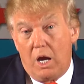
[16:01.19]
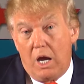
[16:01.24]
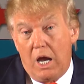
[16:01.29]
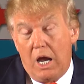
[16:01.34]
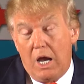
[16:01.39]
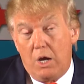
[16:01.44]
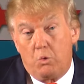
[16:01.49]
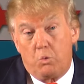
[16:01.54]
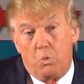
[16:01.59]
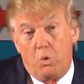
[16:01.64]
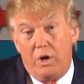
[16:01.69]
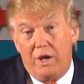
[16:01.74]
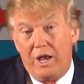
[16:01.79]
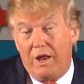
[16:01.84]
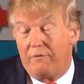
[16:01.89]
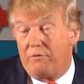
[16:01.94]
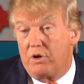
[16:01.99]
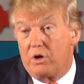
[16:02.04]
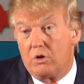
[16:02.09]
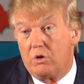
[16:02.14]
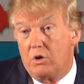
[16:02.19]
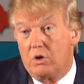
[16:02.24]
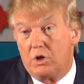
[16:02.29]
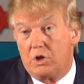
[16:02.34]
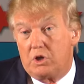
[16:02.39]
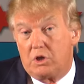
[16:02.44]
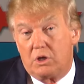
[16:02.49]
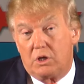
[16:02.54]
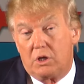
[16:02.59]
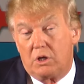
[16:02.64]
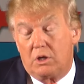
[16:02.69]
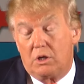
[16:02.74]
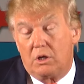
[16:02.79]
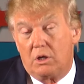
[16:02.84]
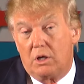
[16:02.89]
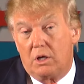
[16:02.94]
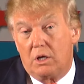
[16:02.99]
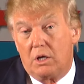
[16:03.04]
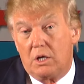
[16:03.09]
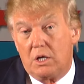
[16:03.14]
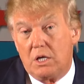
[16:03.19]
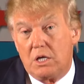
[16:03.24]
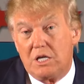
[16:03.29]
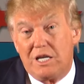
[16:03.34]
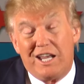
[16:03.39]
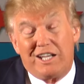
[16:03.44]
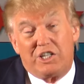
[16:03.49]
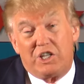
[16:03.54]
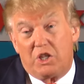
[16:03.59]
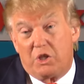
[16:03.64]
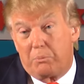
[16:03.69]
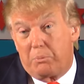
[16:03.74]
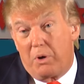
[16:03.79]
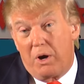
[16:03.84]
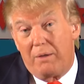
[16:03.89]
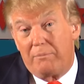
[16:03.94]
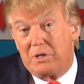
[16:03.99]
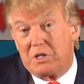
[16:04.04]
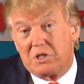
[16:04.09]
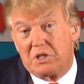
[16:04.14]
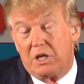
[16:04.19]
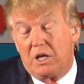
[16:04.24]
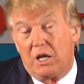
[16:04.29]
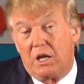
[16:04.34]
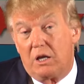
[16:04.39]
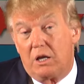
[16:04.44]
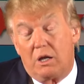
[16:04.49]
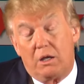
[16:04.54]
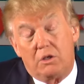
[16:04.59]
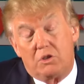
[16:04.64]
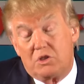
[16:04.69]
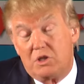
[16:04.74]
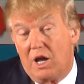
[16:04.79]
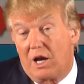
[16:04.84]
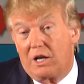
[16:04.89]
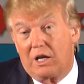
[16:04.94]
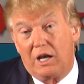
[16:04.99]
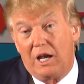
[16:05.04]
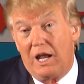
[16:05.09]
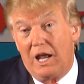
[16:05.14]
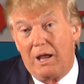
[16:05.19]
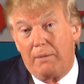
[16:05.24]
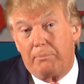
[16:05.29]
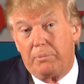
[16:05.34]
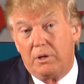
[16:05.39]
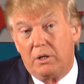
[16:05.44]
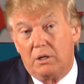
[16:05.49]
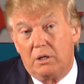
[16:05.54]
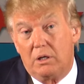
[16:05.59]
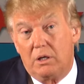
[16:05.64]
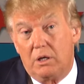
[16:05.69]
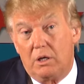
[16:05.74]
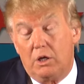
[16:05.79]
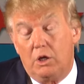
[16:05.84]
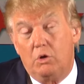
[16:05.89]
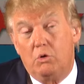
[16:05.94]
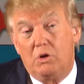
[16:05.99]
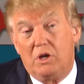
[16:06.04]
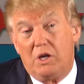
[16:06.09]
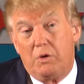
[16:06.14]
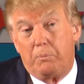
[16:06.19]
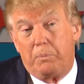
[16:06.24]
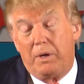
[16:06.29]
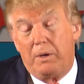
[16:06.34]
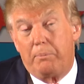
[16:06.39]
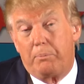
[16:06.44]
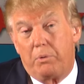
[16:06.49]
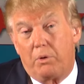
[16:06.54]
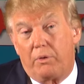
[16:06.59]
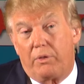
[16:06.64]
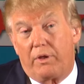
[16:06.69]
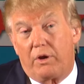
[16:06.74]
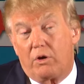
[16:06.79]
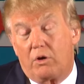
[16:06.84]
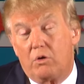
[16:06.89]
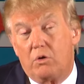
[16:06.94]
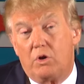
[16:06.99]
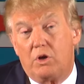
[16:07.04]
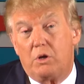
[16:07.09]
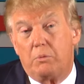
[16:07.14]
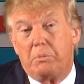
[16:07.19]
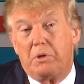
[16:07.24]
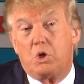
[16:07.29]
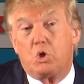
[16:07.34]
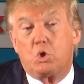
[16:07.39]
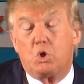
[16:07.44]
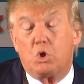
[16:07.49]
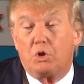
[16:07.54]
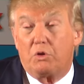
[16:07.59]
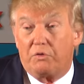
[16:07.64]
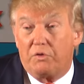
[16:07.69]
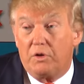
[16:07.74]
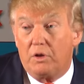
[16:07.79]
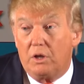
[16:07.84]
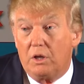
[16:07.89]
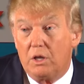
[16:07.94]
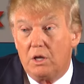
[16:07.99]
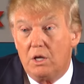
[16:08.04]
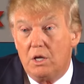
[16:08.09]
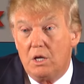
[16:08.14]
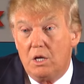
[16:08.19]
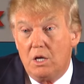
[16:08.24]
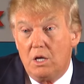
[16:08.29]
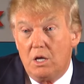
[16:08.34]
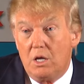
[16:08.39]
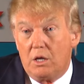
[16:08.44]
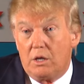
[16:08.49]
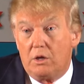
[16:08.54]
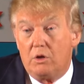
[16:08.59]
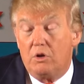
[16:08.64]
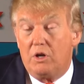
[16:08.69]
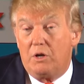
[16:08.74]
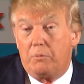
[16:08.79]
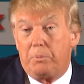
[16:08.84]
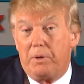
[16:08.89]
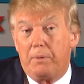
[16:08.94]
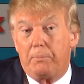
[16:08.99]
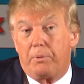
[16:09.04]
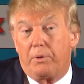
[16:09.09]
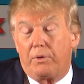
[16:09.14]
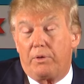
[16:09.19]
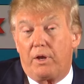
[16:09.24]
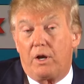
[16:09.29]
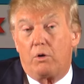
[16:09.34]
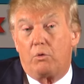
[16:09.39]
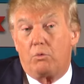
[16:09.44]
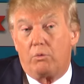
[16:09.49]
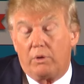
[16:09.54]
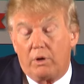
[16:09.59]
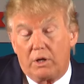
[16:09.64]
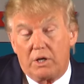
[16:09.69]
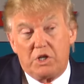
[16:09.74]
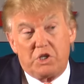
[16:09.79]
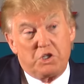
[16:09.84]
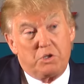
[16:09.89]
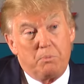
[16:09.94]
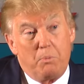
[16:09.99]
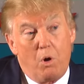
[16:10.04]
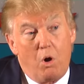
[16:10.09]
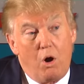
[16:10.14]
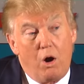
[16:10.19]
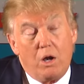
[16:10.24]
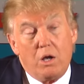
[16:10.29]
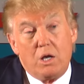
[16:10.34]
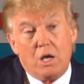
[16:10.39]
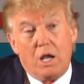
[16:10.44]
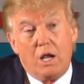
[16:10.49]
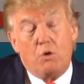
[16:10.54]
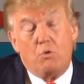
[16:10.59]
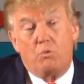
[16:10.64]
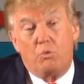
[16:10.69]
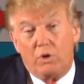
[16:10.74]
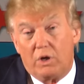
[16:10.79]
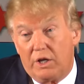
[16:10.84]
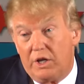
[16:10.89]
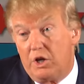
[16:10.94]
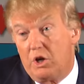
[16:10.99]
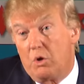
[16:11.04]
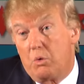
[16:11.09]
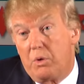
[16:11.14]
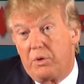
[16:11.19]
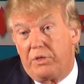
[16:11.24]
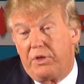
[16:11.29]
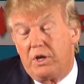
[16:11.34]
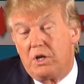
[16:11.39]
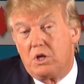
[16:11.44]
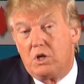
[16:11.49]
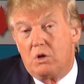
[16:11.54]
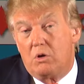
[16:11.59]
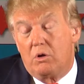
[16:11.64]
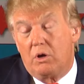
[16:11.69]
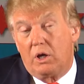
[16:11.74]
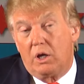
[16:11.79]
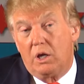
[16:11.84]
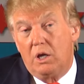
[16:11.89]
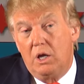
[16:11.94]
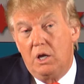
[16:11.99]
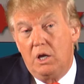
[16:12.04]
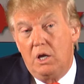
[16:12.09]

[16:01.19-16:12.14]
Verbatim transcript: And we're never going to get to the promised land. It's not going to happen. You need people that are going to be truthful you need people that are really smart and really know what they're doing.